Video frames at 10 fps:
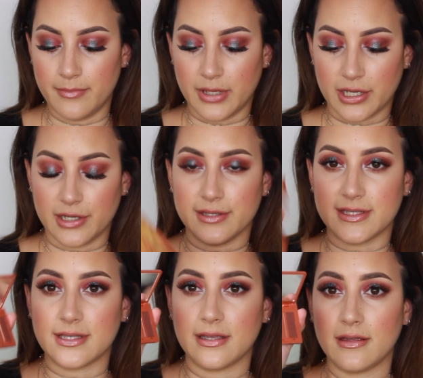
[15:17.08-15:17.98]

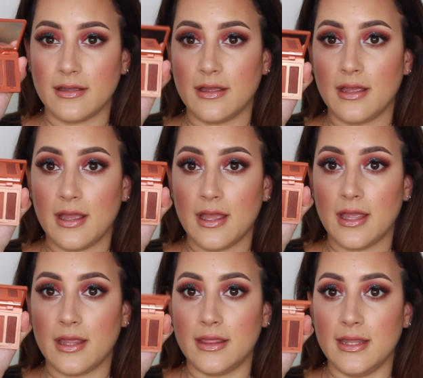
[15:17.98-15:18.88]
because
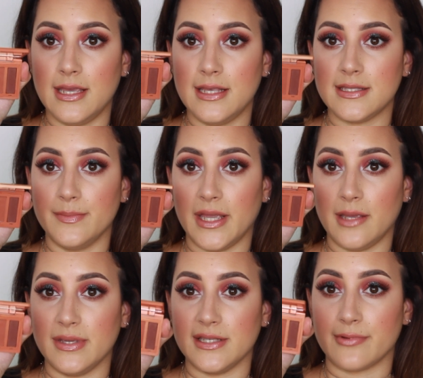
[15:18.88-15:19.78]
these
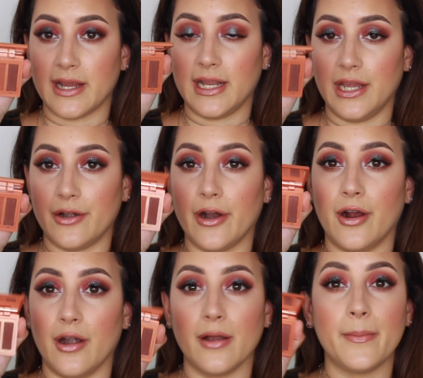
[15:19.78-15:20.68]
babies right here
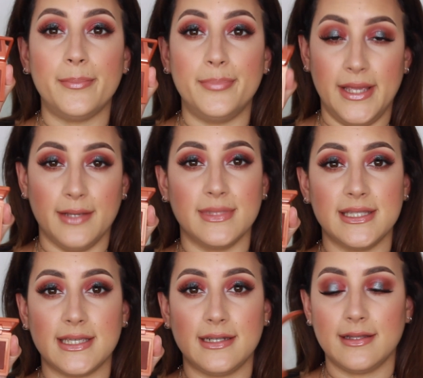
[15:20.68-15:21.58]
are
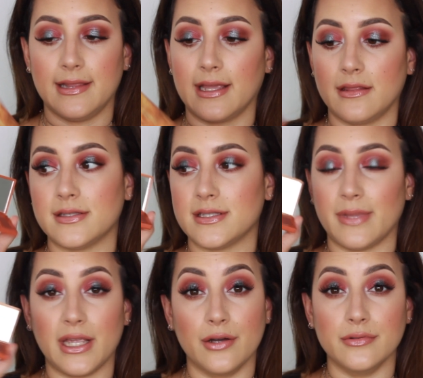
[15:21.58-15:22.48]
pigmented. Like this is
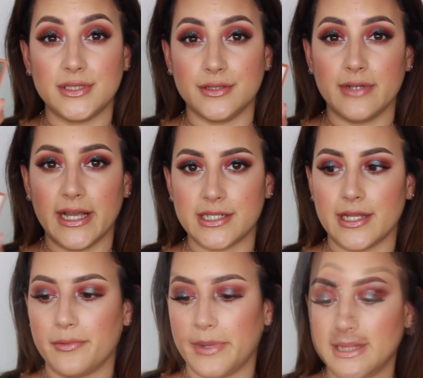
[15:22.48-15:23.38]
my go-to
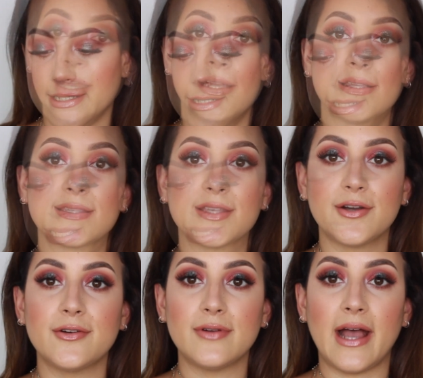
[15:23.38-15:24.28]
eyeshadow palette.
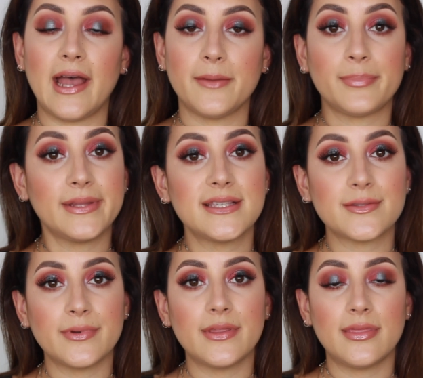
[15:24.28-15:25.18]
So I'm
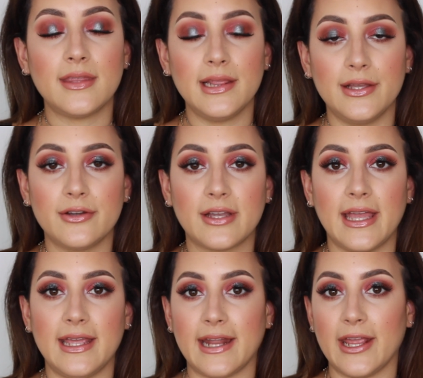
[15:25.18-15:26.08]
pleased with the look
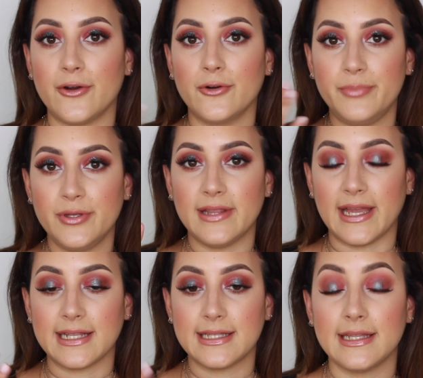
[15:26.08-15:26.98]
and I hope you
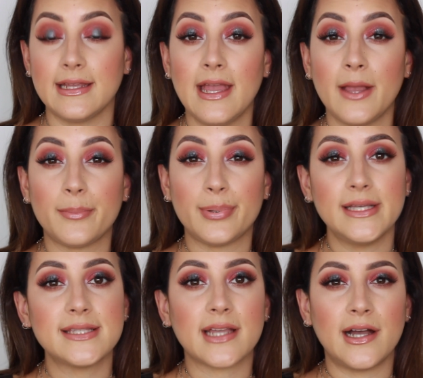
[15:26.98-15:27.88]
liked it.
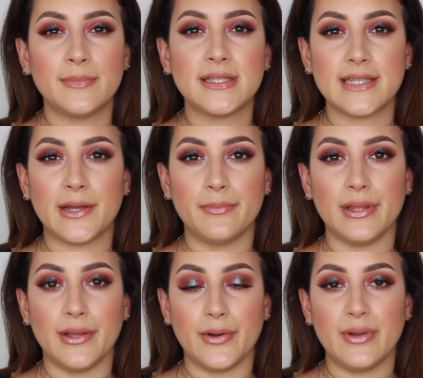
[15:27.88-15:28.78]
Please comment down
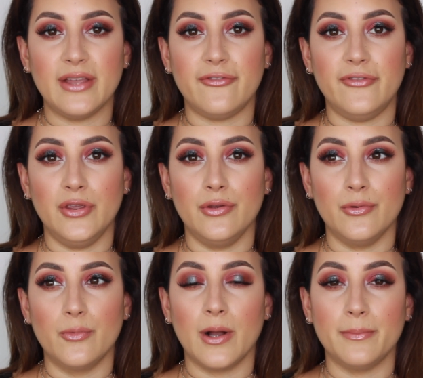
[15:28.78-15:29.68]
below if
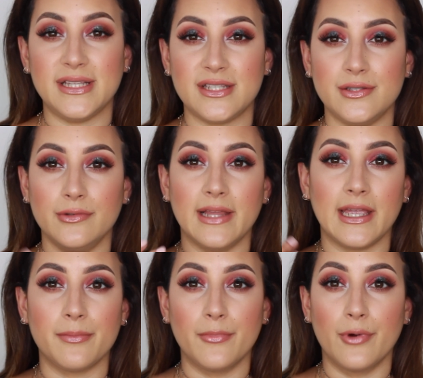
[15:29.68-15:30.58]
you want me to do
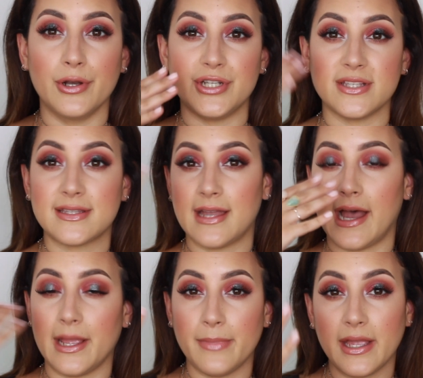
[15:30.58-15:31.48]
like more just
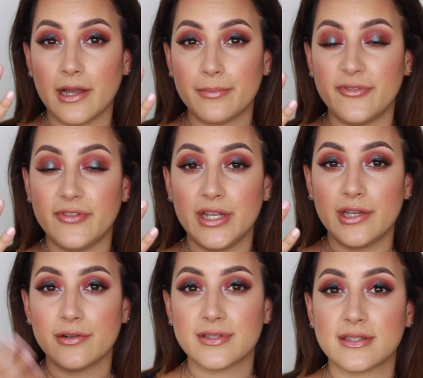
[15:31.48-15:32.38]
eye makeup
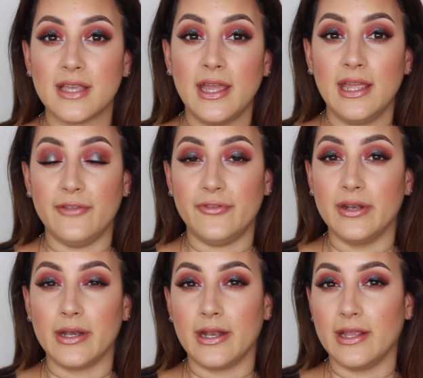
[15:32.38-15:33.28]
videos. If,
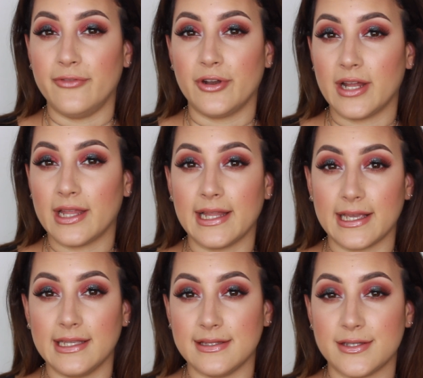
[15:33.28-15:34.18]
you, if you're not
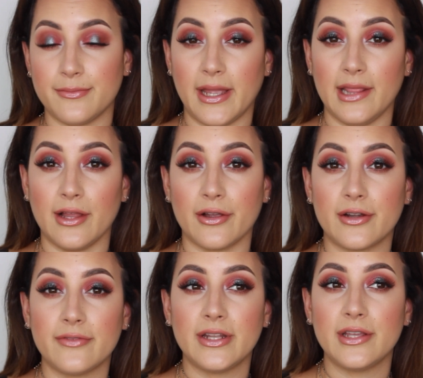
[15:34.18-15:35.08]
like into my
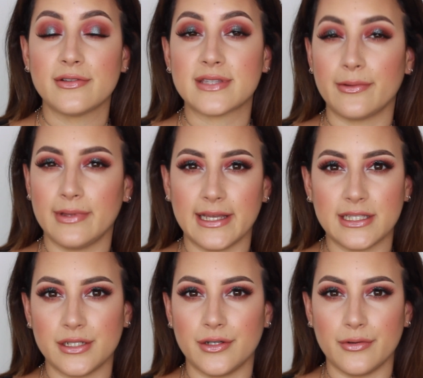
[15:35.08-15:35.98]
longer videos, I would
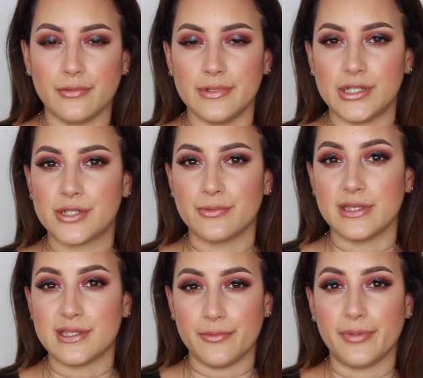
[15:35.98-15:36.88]
like to know which
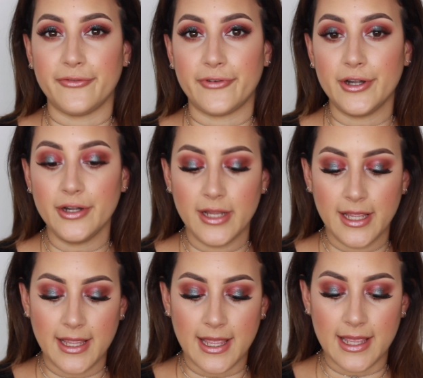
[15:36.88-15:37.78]
ones you prefer.
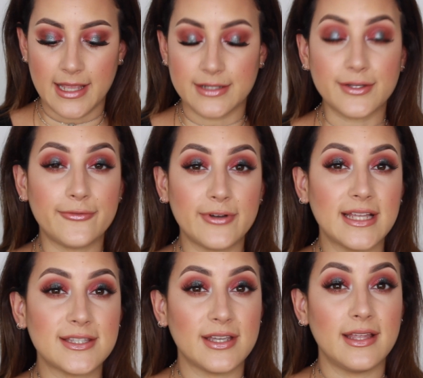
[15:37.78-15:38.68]
And don't
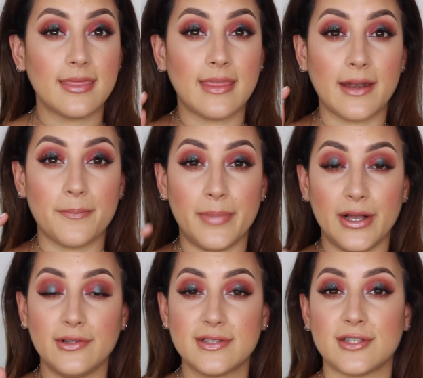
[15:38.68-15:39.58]
forget to hit that
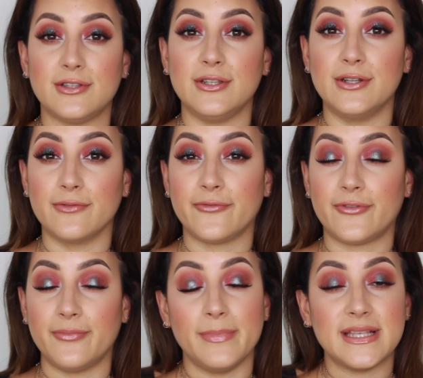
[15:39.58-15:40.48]
bell so you don't
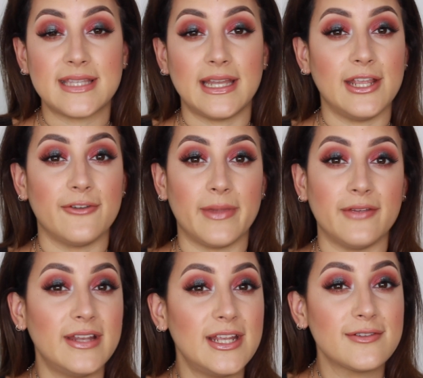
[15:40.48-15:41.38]
miss any of
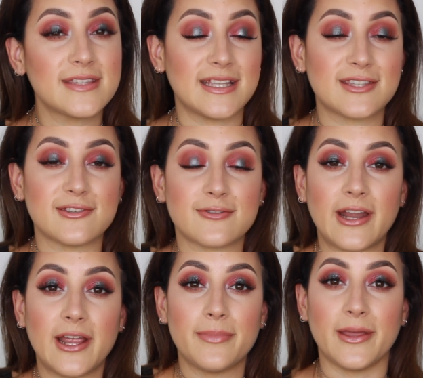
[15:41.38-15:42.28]
my videos and
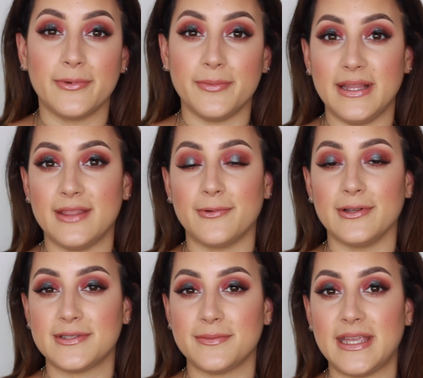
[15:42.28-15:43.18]
subscribe. That would mean the
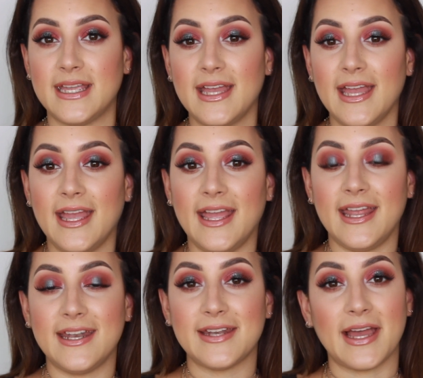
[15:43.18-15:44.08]
world to me.
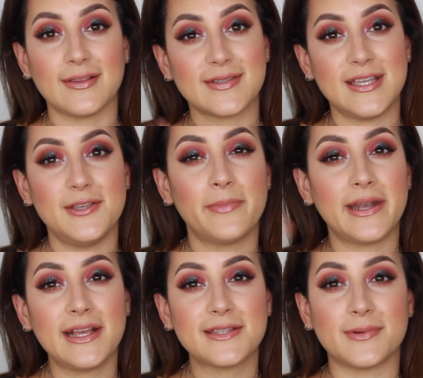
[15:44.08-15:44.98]
And I'll see you in my
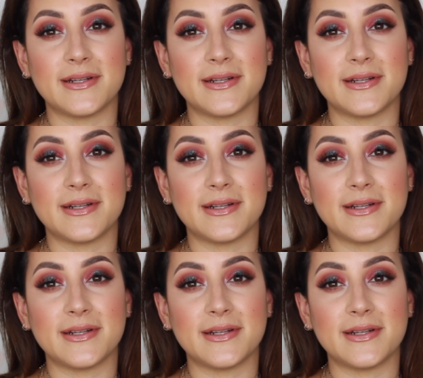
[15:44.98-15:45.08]
next